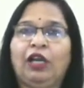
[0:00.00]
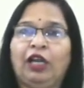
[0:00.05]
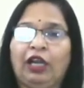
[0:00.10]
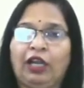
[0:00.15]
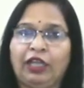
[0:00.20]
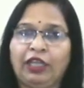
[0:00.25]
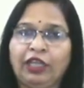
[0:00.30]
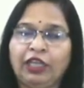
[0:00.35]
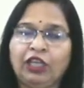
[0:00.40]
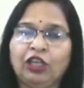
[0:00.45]

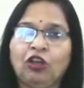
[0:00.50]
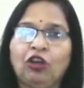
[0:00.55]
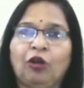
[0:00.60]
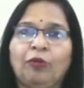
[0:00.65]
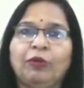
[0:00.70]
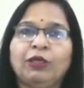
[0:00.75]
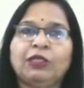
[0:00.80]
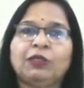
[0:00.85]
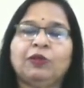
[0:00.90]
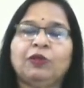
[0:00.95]

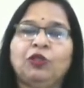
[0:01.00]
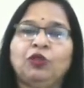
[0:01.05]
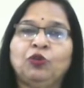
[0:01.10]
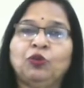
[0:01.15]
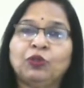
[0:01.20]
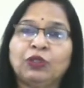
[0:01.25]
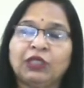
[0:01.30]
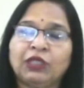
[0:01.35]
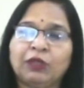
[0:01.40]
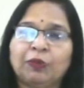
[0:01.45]
economics,
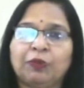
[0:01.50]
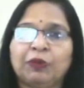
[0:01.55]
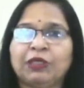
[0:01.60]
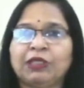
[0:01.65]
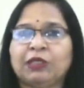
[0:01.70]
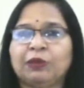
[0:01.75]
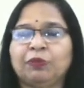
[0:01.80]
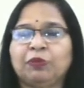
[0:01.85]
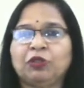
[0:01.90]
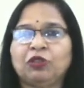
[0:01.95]
using the
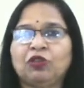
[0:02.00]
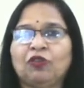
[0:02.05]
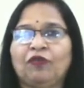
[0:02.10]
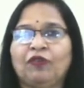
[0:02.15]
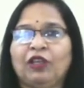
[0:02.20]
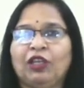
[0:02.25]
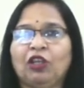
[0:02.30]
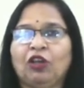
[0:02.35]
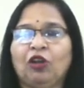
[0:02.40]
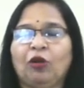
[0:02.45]
principles of
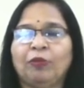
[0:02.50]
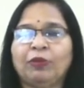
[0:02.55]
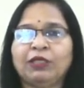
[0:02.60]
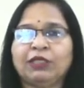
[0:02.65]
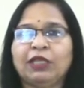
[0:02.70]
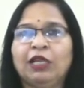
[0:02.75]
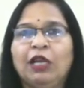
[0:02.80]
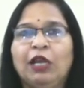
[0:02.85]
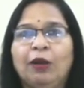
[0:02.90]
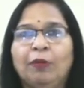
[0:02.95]

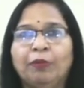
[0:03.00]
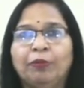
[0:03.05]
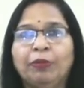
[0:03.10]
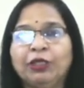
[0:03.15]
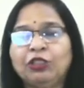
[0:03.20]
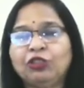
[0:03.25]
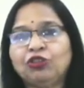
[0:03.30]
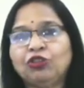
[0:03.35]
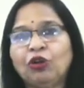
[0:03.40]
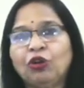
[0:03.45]
economics,
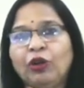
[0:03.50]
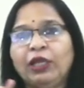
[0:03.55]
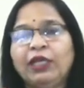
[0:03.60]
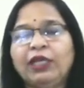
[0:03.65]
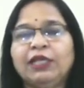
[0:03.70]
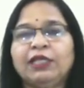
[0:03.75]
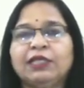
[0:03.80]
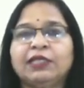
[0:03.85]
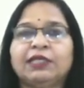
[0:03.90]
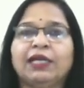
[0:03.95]
but drawing
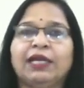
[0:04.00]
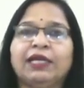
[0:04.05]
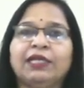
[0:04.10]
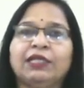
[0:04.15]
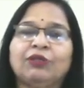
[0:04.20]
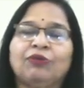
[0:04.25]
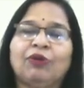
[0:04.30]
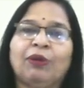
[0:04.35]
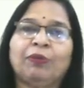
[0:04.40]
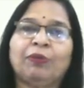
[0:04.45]
insights
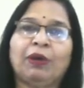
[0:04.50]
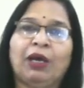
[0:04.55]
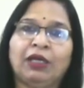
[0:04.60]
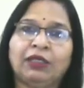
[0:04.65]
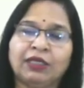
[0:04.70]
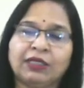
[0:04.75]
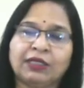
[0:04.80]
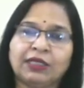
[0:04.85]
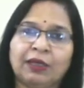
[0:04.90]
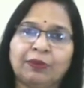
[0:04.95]
from
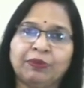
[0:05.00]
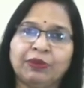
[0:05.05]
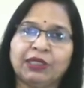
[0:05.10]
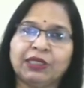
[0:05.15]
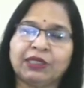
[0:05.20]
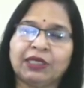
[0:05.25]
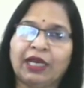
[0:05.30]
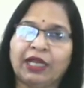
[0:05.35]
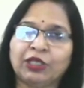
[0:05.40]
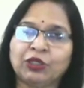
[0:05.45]
other
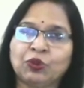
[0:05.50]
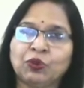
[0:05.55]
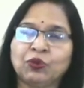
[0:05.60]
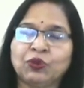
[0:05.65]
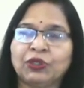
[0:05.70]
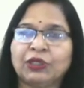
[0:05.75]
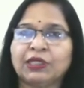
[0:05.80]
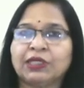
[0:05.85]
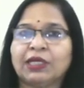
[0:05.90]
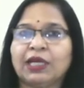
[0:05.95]
subjects like
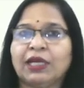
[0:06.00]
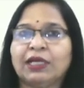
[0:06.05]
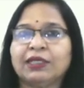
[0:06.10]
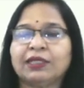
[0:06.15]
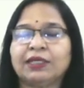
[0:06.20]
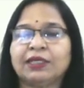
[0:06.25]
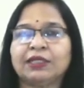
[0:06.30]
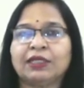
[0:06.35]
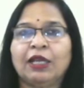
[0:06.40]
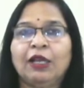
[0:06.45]
social
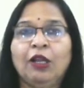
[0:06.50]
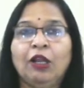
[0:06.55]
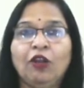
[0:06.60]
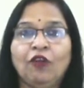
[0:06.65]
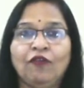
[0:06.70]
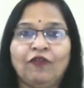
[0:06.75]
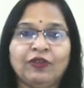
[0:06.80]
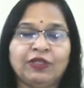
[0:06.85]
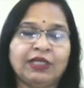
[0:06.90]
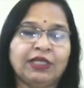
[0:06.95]
sciences,
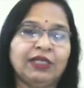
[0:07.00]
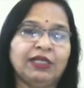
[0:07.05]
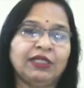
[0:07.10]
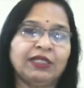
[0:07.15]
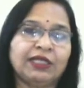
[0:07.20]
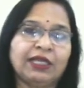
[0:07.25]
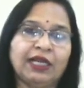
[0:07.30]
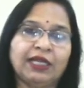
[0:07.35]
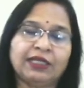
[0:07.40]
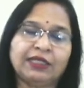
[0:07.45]
physical
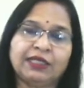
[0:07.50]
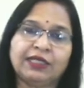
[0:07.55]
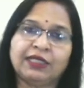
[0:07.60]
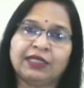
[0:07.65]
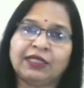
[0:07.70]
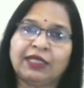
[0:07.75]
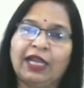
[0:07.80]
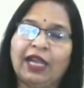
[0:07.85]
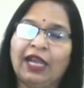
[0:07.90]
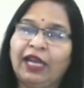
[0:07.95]

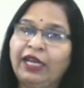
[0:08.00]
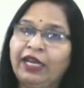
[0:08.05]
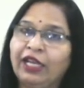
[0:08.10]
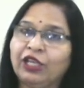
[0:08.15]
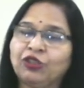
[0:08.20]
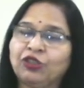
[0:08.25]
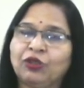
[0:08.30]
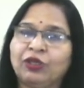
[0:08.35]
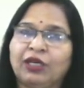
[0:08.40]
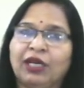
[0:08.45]
sciences, and
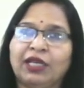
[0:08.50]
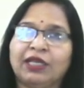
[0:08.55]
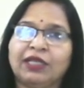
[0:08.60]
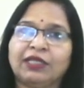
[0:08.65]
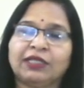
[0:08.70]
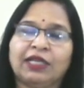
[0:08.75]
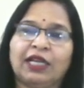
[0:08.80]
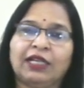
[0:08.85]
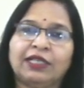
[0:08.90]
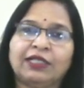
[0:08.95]
natural
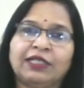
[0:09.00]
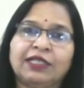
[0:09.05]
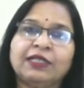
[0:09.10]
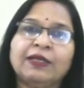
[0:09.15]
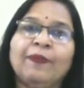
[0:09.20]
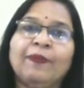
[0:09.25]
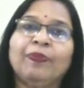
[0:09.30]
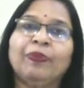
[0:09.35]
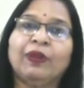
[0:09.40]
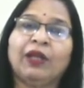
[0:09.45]

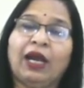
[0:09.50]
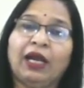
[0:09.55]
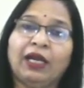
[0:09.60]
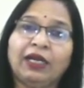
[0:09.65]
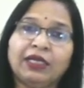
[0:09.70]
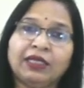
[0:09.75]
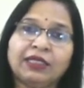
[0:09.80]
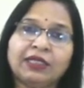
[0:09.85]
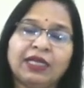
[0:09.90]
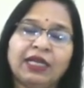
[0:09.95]
sciences,
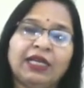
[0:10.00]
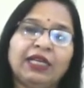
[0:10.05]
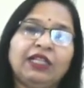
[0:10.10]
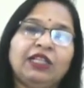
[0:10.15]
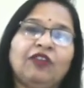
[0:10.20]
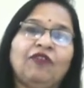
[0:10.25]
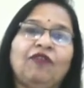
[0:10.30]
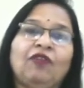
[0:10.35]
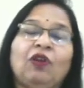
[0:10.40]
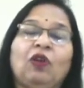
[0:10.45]
understanding
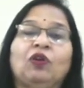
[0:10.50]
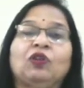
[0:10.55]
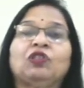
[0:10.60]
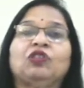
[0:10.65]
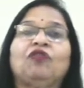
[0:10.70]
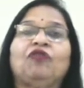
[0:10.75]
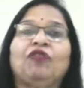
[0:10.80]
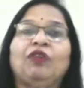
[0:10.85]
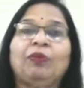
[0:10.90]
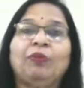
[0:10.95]
the
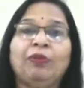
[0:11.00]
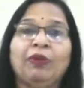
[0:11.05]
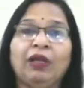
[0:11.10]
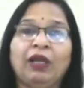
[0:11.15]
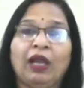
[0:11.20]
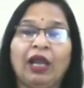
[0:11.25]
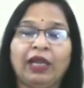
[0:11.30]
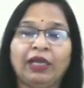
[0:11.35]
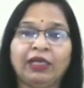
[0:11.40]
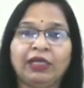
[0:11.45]
philosophy
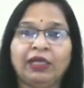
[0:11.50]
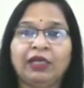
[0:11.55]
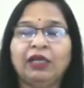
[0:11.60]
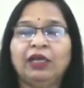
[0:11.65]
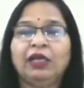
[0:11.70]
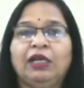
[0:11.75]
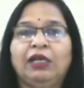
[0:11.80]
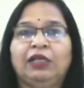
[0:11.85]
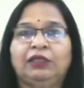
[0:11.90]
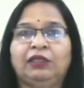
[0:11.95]
guiding
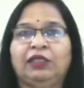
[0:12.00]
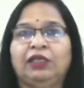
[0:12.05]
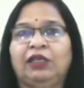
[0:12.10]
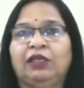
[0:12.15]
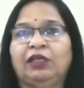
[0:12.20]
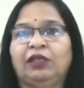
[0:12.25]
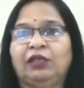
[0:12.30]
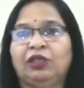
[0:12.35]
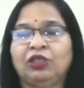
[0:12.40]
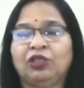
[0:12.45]

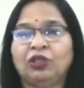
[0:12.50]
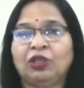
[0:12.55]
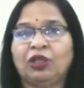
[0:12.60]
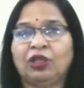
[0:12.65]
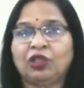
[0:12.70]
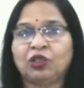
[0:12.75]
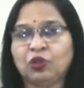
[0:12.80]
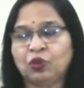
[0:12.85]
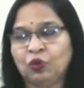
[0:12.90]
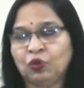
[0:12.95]
the
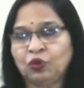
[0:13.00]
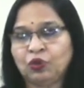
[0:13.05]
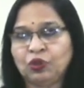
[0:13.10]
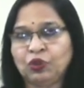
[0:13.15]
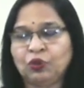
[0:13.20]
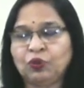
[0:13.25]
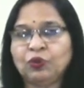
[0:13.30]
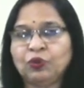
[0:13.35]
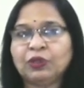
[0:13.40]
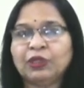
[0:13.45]
resource
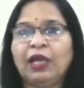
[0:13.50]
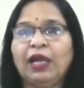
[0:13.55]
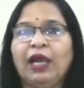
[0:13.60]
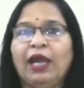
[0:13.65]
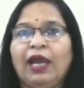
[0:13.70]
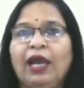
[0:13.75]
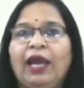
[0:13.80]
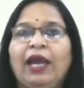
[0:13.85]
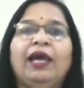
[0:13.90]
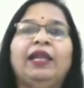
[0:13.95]
use,
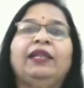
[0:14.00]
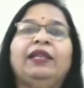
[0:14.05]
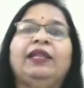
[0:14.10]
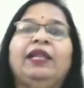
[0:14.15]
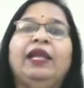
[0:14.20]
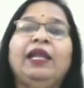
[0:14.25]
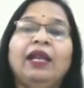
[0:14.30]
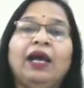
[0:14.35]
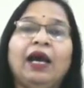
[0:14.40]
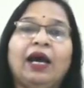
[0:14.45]
and
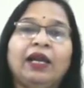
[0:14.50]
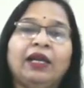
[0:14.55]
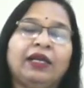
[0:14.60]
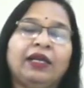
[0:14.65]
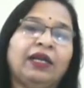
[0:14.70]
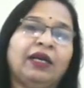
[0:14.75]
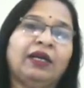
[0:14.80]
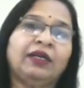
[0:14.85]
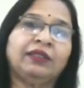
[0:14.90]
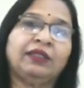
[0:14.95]

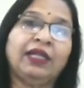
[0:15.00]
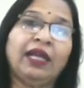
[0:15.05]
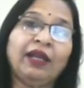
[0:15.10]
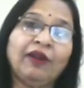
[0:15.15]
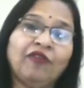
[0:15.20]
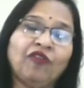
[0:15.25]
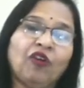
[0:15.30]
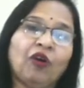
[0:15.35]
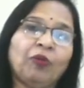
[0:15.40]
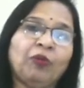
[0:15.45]
then
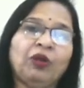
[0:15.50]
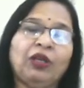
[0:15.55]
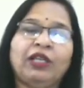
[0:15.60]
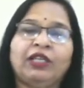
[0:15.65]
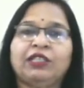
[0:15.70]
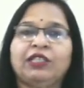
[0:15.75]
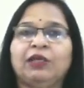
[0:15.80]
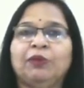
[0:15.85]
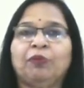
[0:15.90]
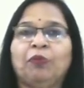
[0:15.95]

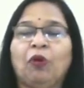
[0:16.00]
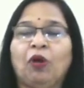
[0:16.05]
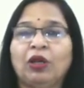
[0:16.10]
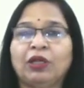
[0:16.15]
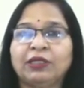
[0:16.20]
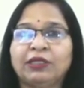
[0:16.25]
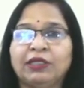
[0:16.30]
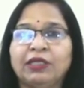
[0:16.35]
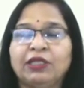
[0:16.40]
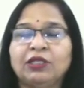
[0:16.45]
formulating
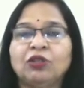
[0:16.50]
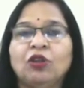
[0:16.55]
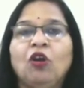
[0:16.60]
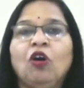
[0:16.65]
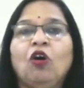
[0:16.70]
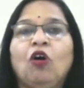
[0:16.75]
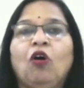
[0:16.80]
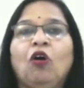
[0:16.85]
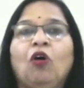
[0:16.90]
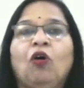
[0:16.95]
policies
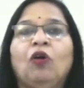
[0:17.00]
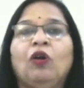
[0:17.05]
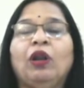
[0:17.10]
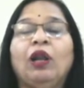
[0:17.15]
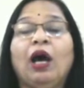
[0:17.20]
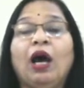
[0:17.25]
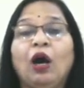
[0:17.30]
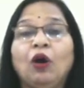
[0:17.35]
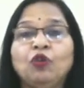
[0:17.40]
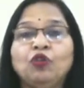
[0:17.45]
on
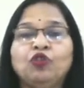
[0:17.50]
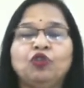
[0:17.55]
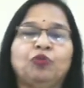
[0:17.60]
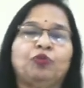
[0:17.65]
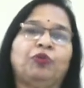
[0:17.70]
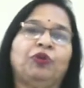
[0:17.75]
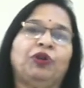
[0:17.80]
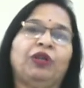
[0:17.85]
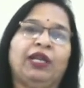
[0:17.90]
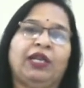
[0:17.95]
how to
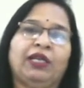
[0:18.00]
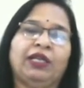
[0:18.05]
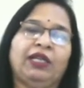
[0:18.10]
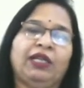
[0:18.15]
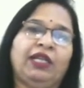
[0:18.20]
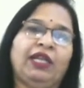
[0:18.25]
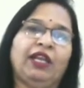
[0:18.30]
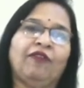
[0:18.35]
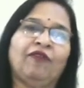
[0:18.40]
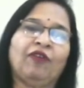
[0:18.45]
protect
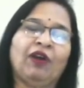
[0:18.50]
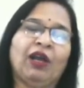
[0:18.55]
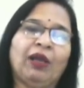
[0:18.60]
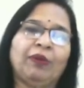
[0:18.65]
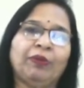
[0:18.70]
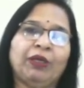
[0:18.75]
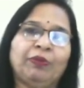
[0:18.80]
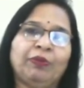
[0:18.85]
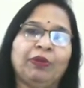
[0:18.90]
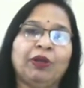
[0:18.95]
the
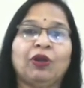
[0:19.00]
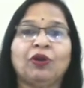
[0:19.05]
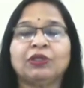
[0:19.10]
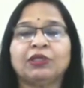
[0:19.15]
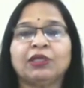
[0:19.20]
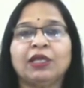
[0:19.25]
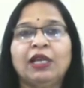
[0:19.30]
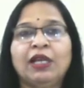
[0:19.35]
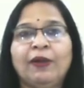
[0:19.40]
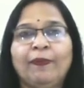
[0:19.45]
environment,
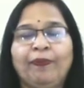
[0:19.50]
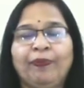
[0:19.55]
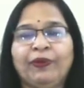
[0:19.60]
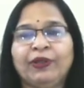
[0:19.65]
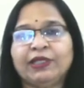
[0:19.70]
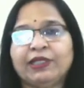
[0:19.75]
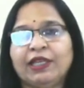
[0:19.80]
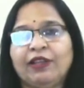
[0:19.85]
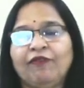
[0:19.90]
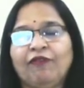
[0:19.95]
because
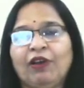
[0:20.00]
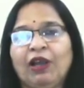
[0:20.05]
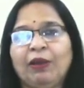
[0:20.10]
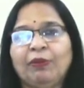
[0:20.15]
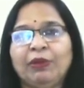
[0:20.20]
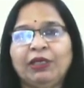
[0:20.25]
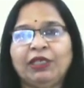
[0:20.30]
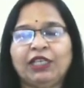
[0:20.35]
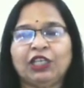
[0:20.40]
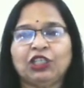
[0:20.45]
this
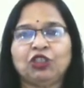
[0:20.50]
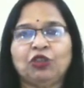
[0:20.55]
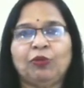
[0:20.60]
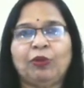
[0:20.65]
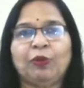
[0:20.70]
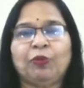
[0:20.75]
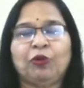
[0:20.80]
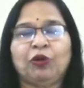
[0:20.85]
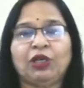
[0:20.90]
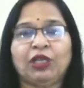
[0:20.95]
environment has to be
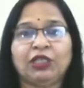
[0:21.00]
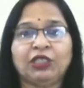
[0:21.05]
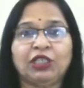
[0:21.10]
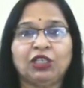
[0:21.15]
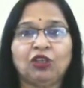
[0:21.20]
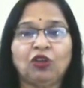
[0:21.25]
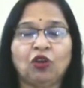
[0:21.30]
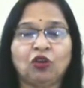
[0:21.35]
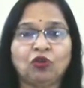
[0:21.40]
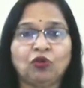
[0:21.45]

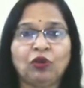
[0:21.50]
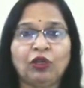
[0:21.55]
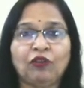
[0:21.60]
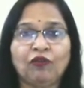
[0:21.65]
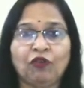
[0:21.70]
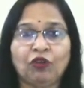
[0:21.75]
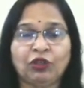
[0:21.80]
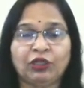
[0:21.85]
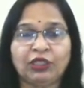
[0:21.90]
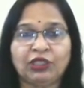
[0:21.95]
protected not only
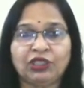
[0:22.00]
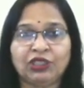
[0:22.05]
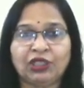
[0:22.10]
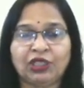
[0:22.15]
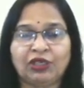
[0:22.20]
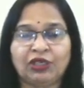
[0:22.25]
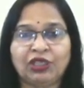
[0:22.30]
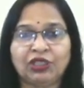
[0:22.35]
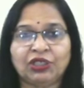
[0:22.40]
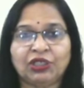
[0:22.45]
for this
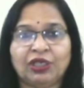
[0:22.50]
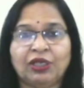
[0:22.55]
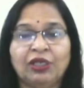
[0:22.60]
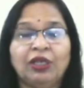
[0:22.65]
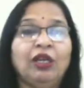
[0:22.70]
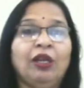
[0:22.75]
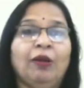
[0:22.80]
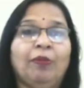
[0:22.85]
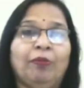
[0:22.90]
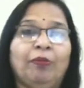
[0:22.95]
generation
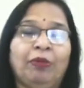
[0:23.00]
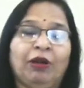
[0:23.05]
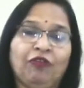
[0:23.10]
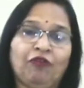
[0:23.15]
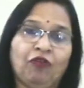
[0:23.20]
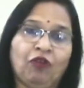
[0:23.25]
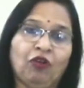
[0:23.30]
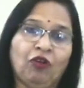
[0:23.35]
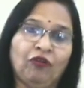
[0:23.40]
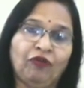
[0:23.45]
but
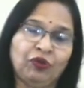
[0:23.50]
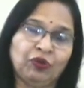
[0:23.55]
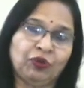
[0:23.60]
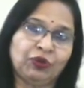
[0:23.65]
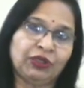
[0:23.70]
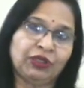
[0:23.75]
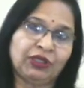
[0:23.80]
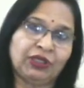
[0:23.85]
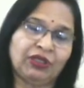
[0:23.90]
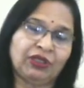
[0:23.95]
for
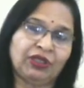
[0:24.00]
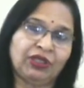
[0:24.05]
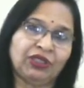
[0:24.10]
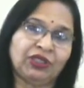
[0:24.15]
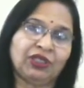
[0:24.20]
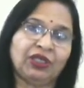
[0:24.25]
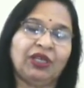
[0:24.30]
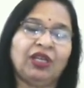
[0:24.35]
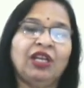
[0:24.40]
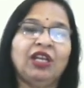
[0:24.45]
future
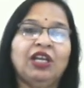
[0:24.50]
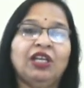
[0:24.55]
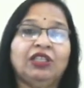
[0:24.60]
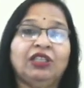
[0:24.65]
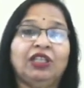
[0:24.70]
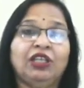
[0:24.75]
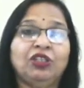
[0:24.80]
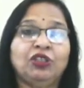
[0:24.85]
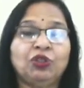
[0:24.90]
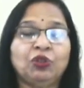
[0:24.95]
generation.
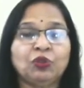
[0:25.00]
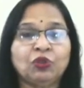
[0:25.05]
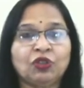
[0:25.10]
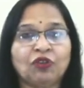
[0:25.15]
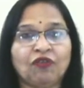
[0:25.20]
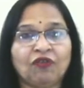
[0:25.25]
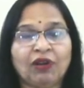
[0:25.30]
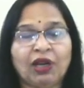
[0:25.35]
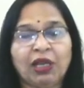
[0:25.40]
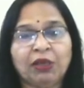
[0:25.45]
The issues
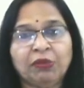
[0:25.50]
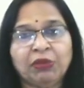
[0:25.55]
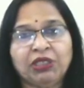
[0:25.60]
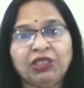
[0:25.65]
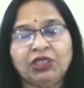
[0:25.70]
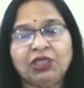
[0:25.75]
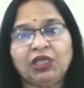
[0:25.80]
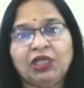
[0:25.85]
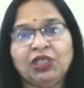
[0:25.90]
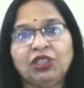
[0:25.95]
of climate
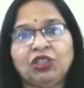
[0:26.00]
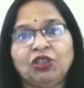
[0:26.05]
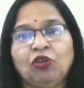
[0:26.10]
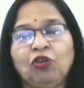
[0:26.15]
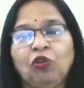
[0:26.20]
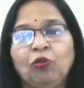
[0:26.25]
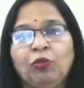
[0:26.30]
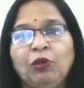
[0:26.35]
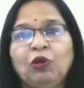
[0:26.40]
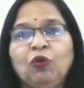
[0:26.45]
change,
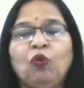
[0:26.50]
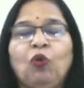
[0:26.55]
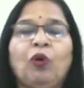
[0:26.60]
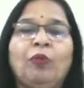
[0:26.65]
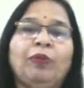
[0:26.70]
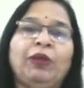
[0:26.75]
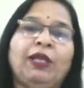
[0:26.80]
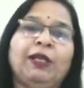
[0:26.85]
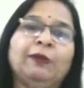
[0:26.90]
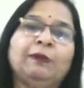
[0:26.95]
global
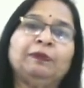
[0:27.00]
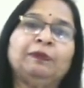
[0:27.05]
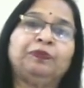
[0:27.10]
warming,